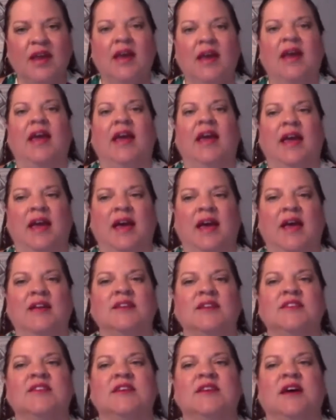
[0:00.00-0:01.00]

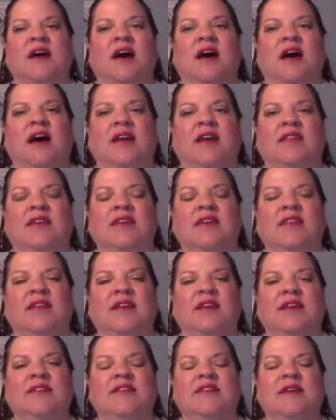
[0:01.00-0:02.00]
And I think
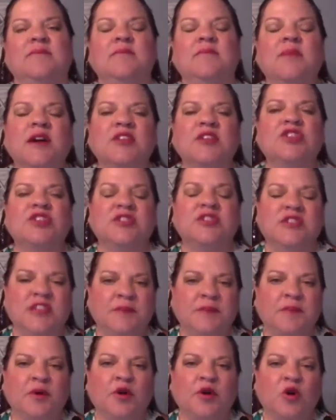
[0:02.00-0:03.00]
that it's a much
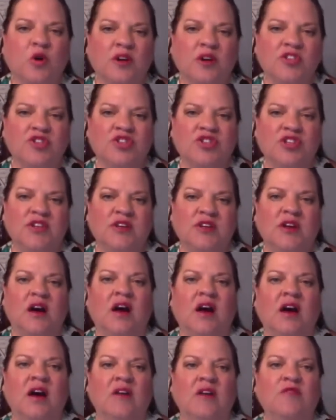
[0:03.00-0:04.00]
deeper question
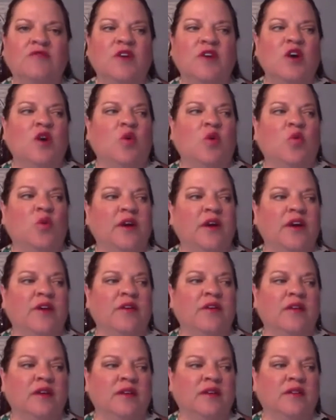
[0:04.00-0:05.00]
of,
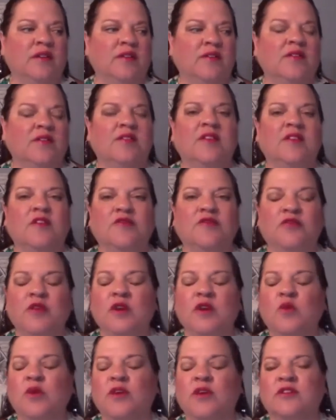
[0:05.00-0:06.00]
where is the
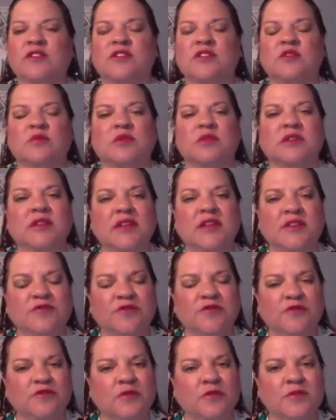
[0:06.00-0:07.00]
suffering? Where is the
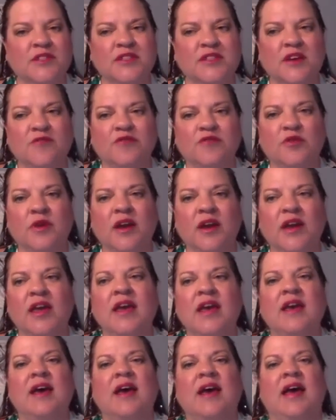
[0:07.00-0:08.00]
relief from suffering?
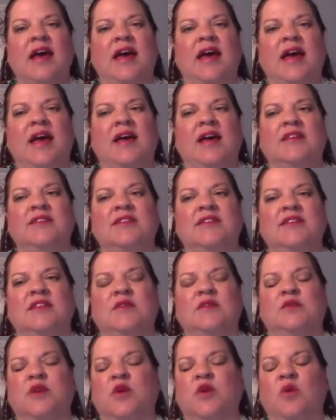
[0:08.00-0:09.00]
And
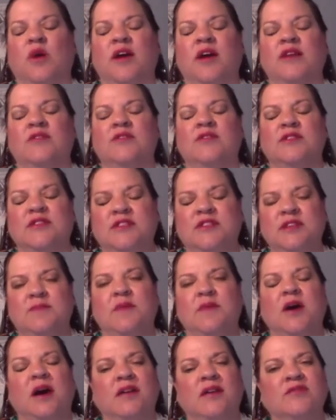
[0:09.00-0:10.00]
it requires
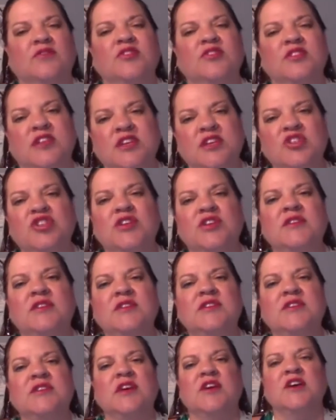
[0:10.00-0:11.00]
deep
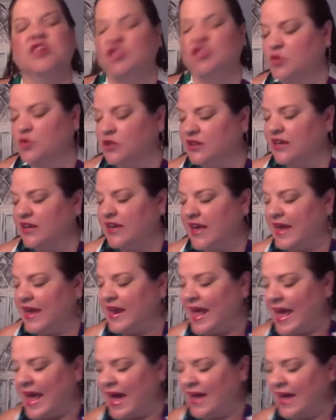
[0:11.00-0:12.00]
conversations to really
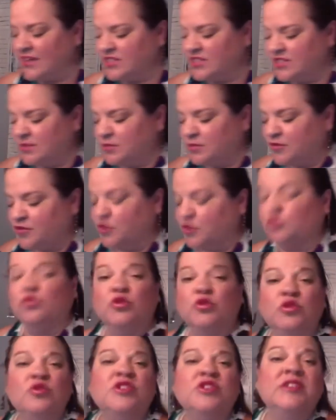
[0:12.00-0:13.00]
get at some of the
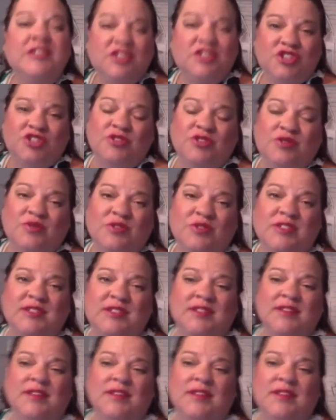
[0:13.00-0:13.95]
root issues.